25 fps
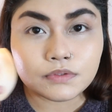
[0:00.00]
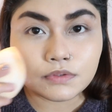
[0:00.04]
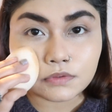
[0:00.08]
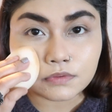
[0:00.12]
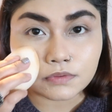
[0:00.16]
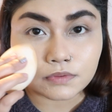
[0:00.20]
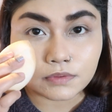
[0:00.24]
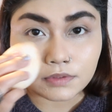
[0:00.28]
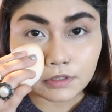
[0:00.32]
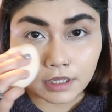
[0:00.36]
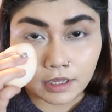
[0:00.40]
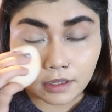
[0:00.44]

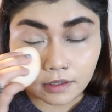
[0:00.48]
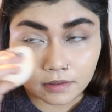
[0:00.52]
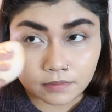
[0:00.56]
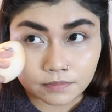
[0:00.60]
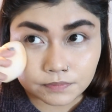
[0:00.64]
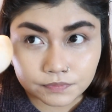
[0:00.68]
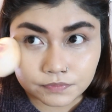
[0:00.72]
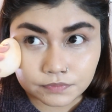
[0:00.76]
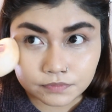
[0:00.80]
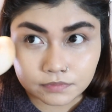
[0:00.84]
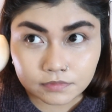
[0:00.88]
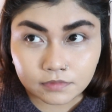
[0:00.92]
So yeah,
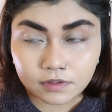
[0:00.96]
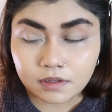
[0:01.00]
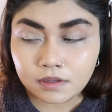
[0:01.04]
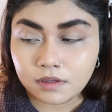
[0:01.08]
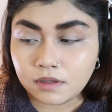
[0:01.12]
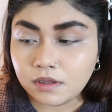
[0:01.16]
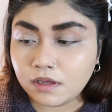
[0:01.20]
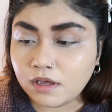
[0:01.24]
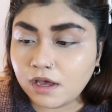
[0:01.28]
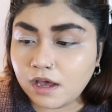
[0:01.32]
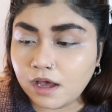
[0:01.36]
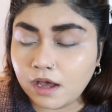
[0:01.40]

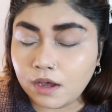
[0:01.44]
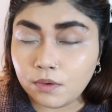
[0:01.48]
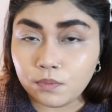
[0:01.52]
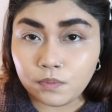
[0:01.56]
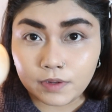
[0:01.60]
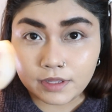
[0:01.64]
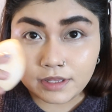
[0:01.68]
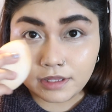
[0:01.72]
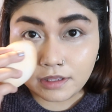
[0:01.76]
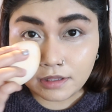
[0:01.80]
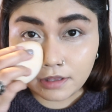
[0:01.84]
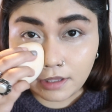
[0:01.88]
I
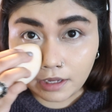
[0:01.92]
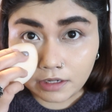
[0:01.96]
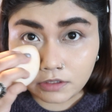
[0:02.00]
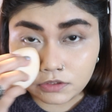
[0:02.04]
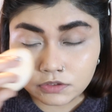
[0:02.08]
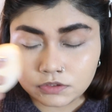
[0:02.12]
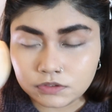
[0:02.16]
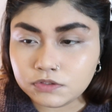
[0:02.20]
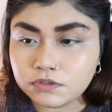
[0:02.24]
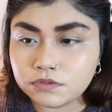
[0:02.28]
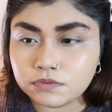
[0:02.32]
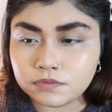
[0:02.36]
really like
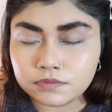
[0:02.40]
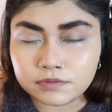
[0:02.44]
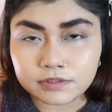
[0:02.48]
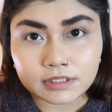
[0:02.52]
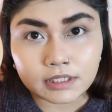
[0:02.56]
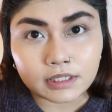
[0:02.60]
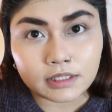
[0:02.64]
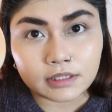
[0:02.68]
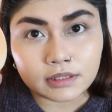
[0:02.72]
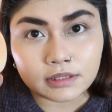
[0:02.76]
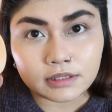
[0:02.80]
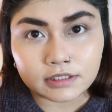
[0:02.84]
to use
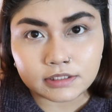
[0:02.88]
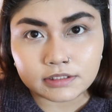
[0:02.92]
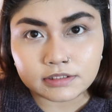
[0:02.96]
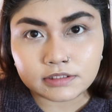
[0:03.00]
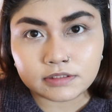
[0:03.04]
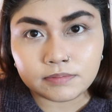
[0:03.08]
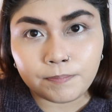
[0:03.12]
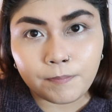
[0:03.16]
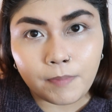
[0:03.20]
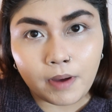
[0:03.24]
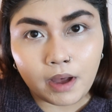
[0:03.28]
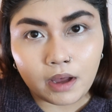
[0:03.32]

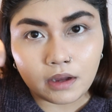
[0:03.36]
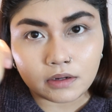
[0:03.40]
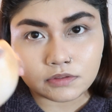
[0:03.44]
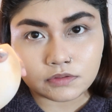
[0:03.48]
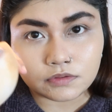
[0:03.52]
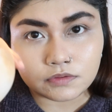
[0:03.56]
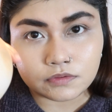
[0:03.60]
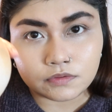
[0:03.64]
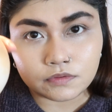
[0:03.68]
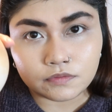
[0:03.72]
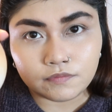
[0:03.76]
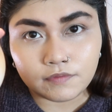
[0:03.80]
this
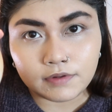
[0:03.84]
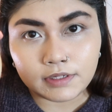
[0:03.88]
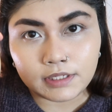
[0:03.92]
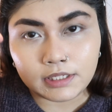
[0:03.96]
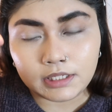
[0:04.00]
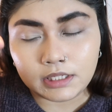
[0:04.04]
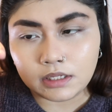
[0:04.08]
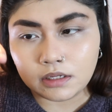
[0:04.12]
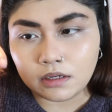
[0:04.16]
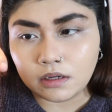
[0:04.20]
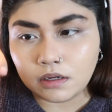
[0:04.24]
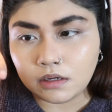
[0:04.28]
part over
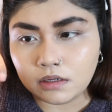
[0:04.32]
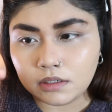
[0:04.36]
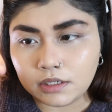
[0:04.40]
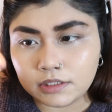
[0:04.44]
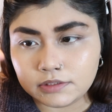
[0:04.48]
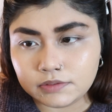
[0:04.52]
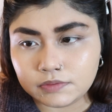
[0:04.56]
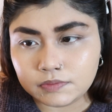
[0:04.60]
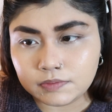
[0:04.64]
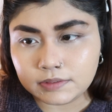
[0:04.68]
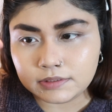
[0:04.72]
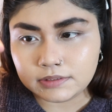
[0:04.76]
here,
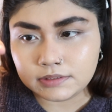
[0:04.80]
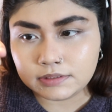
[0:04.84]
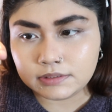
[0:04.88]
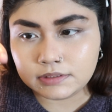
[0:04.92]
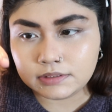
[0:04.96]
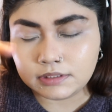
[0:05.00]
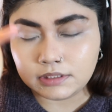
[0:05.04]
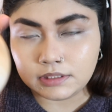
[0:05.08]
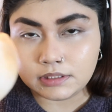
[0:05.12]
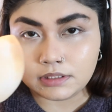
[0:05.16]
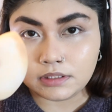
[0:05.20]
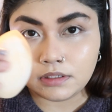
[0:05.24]
as you can
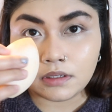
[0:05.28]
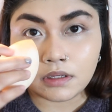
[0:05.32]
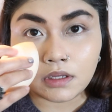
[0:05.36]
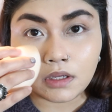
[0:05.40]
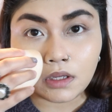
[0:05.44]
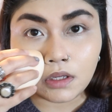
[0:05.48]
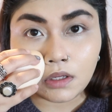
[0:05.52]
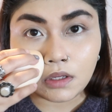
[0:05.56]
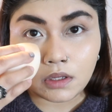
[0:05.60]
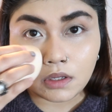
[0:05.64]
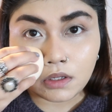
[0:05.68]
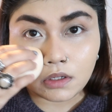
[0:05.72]
see,
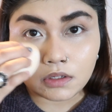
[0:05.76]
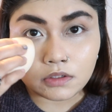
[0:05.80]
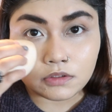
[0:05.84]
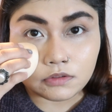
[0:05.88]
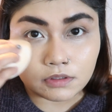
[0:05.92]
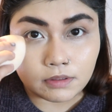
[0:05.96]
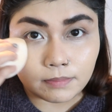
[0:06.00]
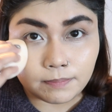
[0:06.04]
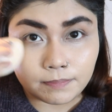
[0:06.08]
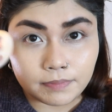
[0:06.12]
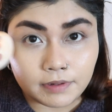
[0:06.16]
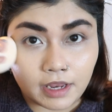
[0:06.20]

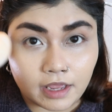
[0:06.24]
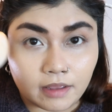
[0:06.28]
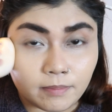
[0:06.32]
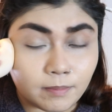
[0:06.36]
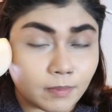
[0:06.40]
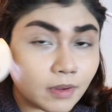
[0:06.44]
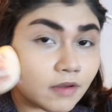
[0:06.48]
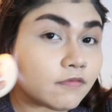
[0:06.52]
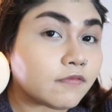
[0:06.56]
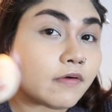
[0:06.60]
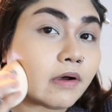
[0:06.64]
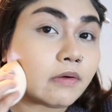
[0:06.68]
to apply
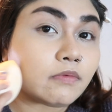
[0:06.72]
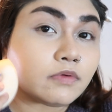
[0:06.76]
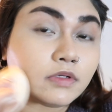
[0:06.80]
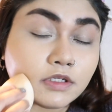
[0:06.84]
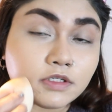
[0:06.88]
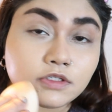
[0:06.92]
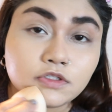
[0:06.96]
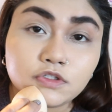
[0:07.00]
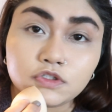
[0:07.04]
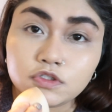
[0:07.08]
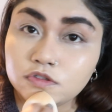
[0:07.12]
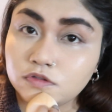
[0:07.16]
my
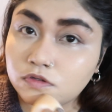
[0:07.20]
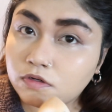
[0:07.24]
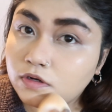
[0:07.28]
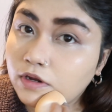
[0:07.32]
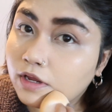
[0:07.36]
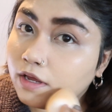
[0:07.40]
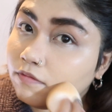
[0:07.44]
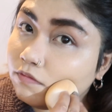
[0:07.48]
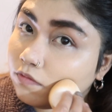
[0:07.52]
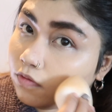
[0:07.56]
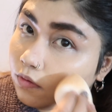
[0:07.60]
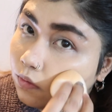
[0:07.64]
foundation
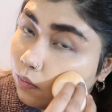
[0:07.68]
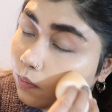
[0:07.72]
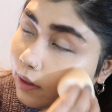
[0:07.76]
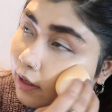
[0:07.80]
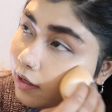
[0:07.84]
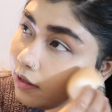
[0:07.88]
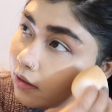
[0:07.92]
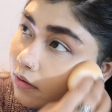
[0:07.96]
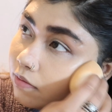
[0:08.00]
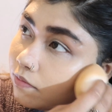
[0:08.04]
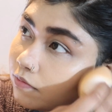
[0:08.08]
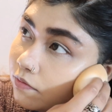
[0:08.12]

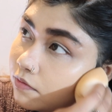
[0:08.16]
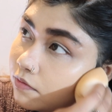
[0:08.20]
everywhere.